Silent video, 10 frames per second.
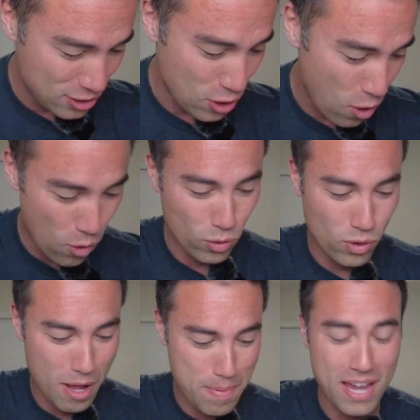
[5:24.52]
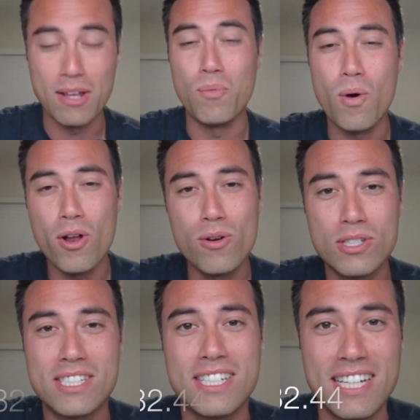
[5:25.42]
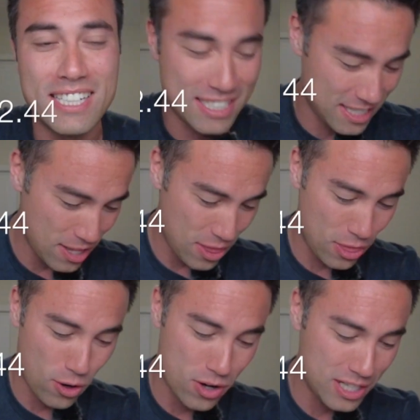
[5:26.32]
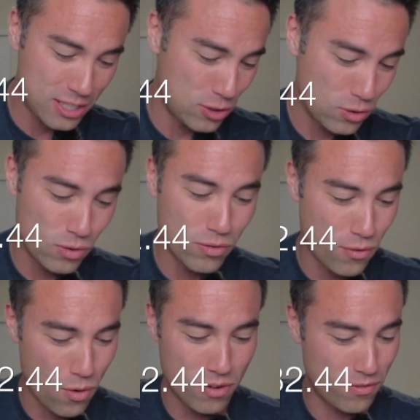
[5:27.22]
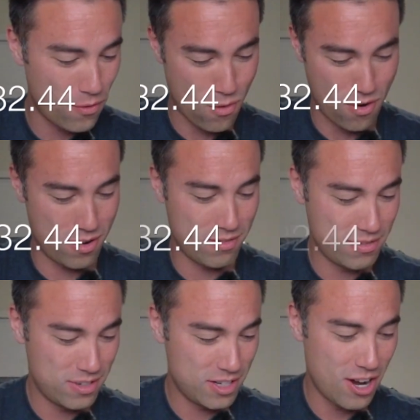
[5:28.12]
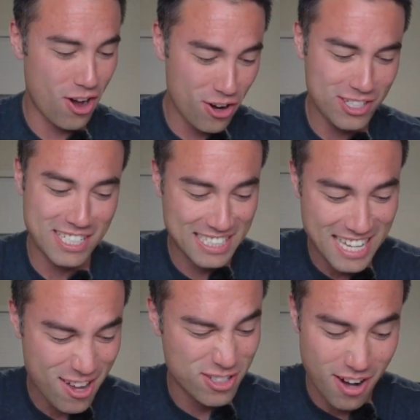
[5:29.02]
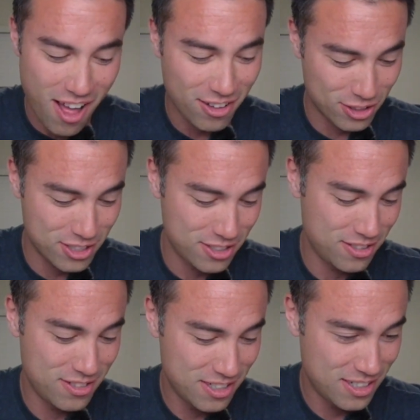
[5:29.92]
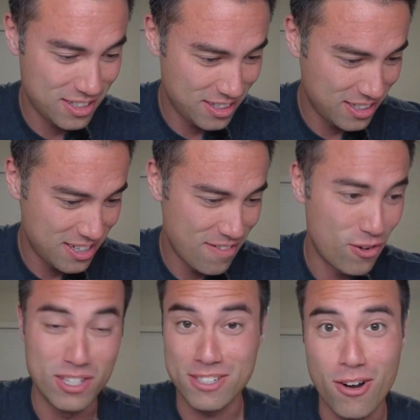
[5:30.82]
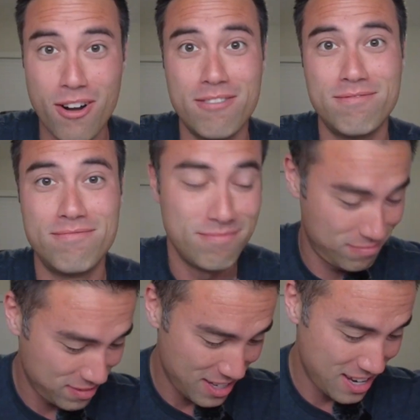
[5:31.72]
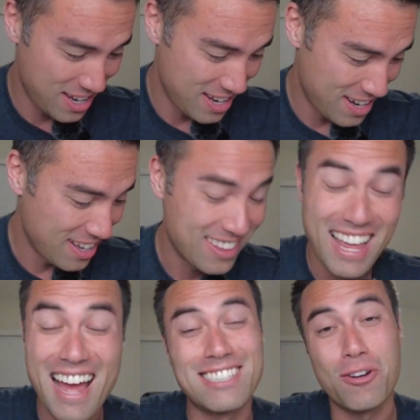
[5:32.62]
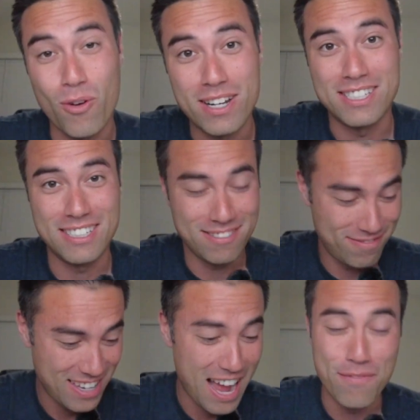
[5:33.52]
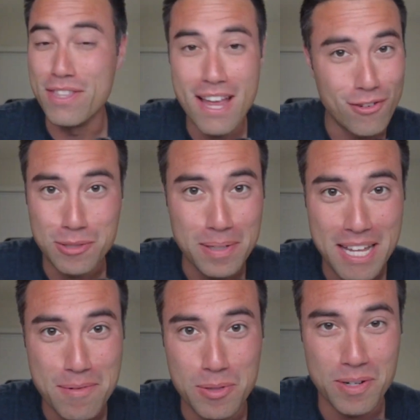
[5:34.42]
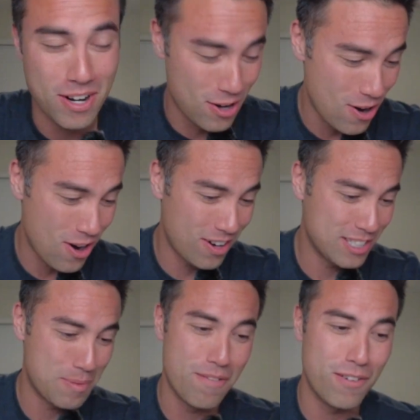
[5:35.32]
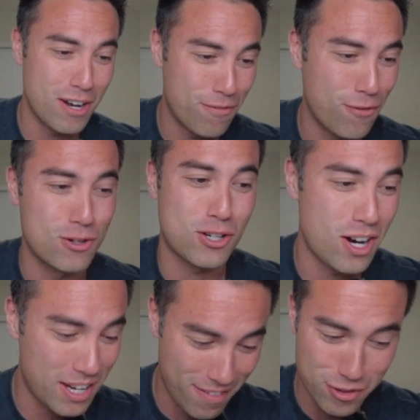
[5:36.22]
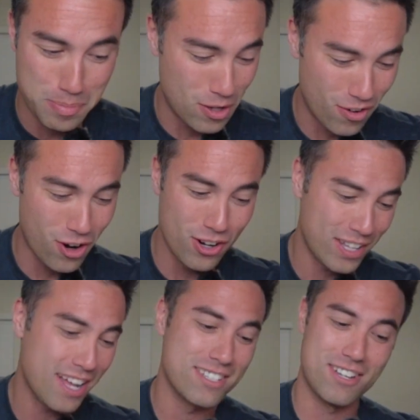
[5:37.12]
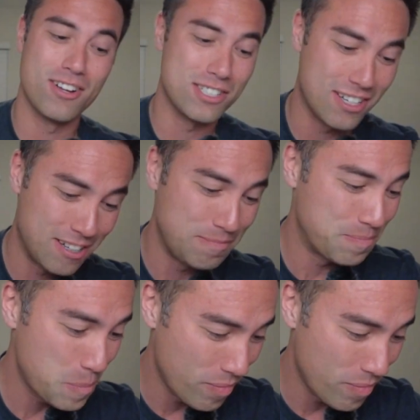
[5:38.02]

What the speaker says: total, I paid $106,3244. $106,000 for this car. That's crazy. I've never spent that much money on a car. It's my very first car that I've ever spent over $100,000 on.